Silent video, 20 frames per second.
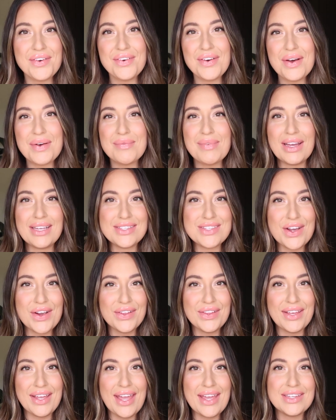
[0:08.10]
Hello, my
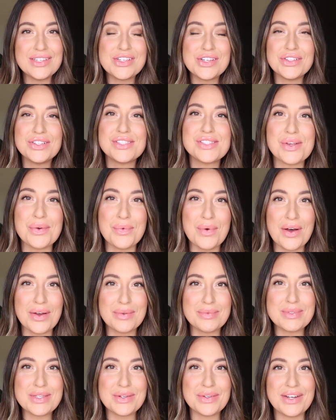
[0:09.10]
darling angels.
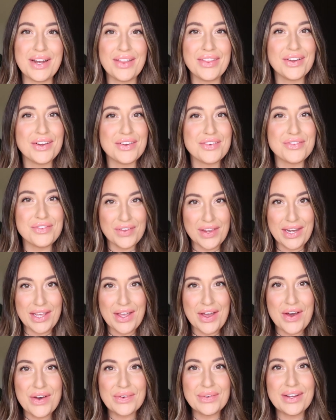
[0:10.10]
Welcome to another
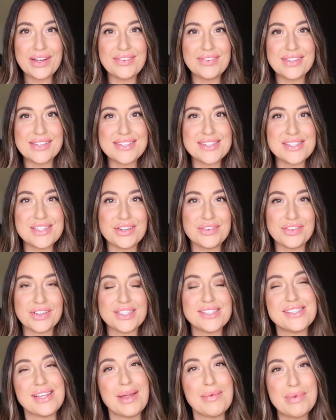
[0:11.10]
video. If this is your
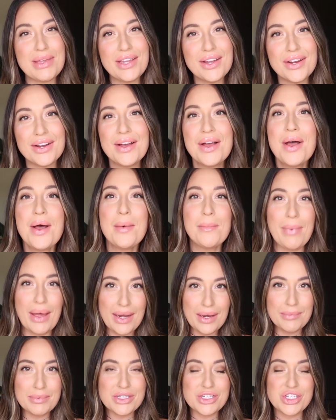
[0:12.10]
first time here, my
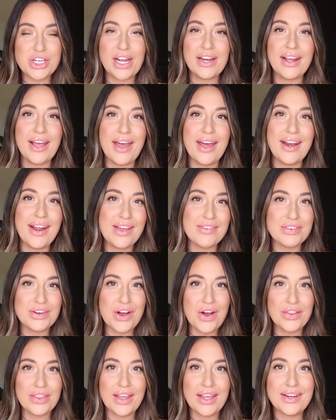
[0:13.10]
name is Jenna and I have an
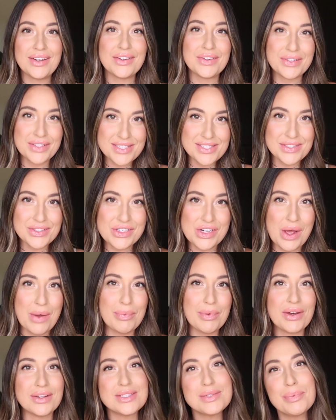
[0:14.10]
online crystal
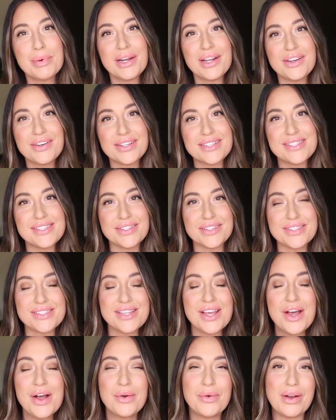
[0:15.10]
shop called Pretty Crystals
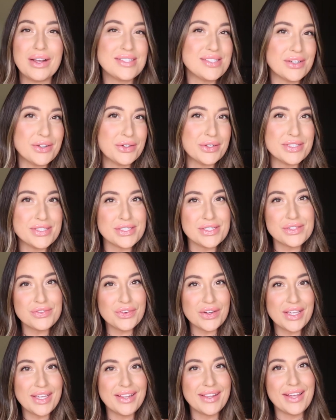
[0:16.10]
where I sell crystals
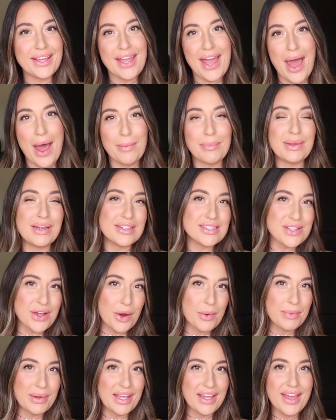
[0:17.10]
for healing, happiness,
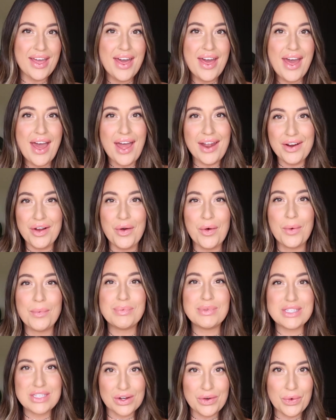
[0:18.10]
harmony, and
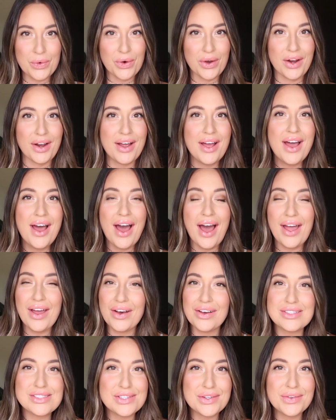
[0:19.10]
home decor. I
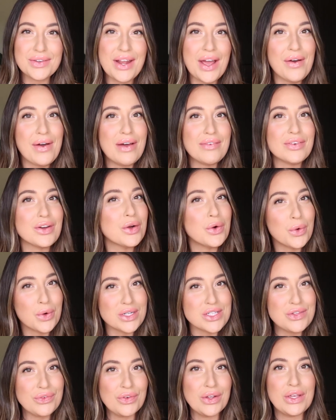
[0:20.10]
also now have a
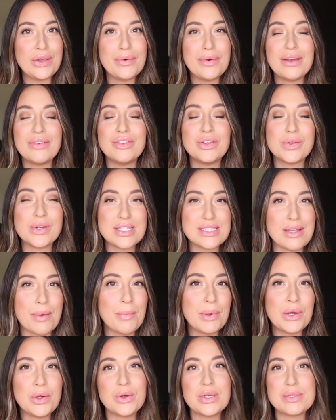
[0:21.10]
course for you if you are
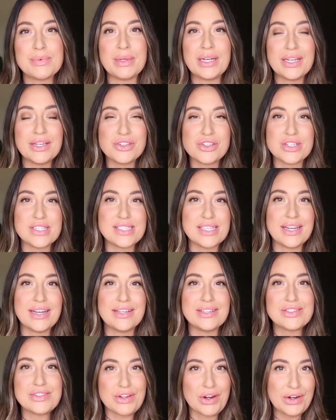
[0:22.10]
someone who has been interested
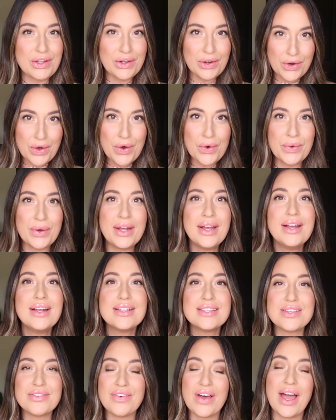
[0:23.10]
in starting your own
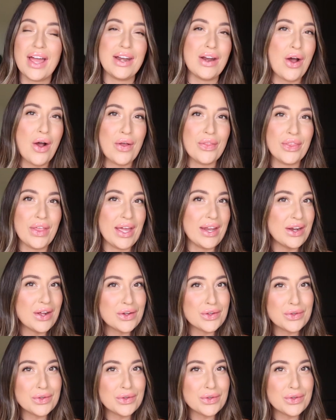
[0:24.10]
divine online